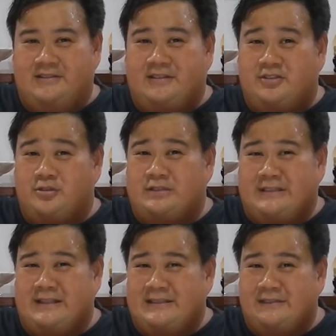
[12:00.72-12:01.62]
is the
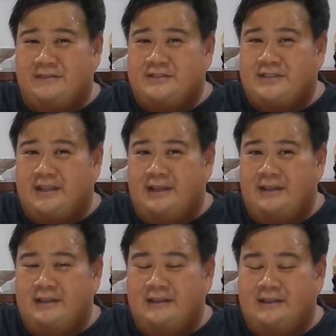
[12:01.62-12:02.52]
juiciness of the
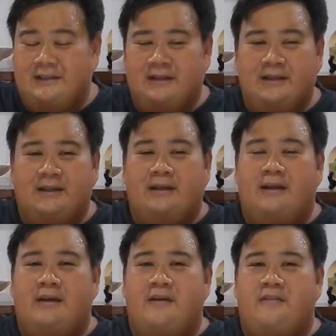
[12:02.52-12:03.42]
chicken.
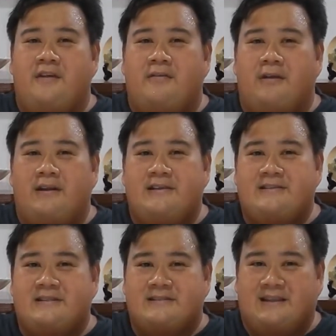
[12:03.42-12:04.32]
Third one is
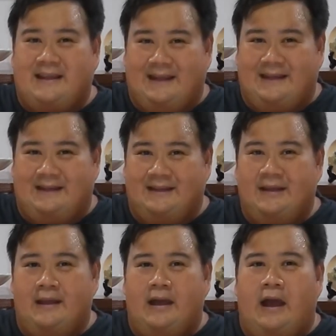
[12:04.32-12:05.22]
the skin.
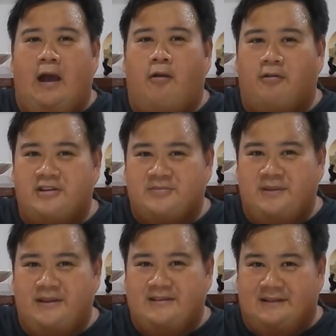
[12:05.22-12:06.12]
How
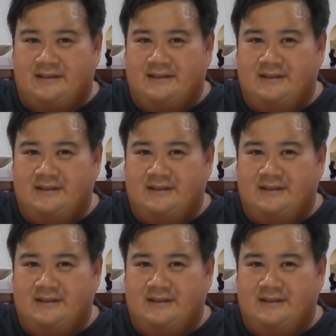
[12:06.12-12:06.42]
crispy is it?